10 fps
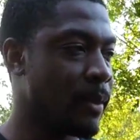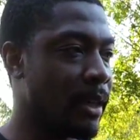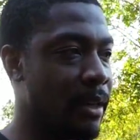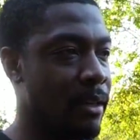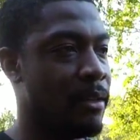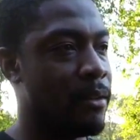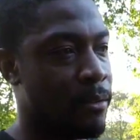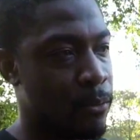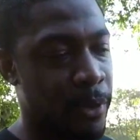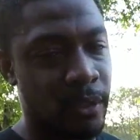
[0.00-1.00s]
And
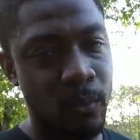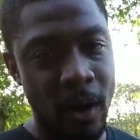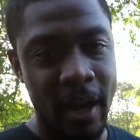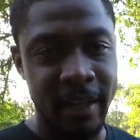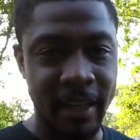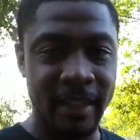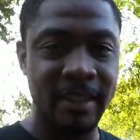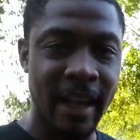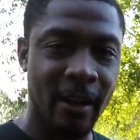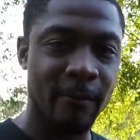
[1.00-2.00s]
the reason why I need the
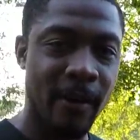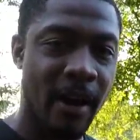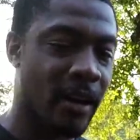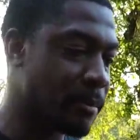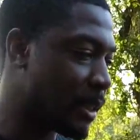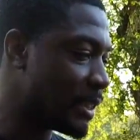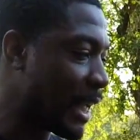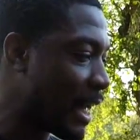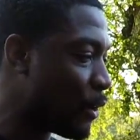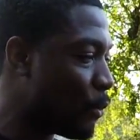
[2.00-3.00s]
tackifier is because
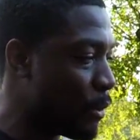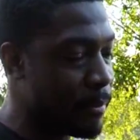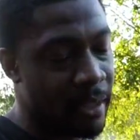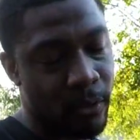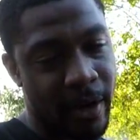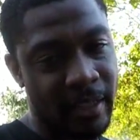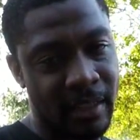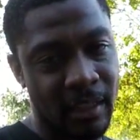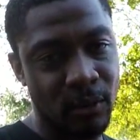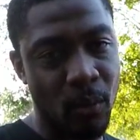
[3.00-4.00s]
I don't want my grass
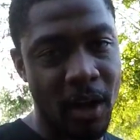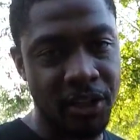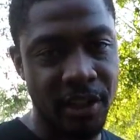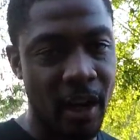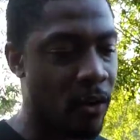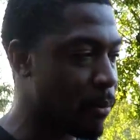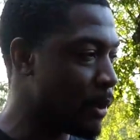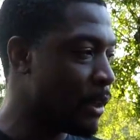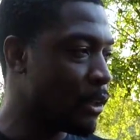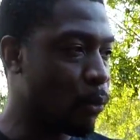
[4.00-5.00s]
seeds washing out.
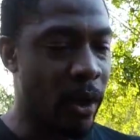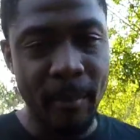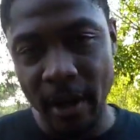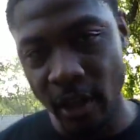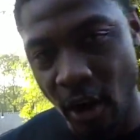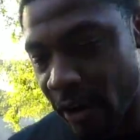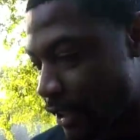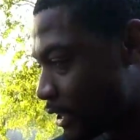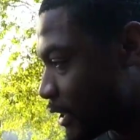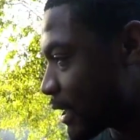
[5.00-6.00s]
The way my yard
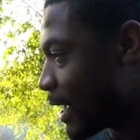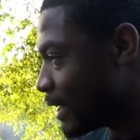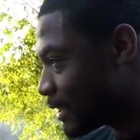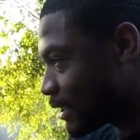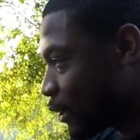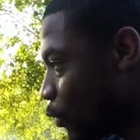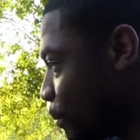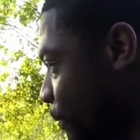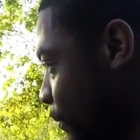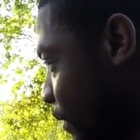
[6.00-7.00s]
is kind of
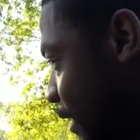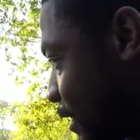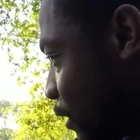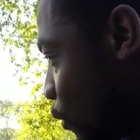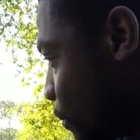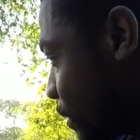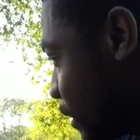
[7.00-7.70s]
sloped, it slopes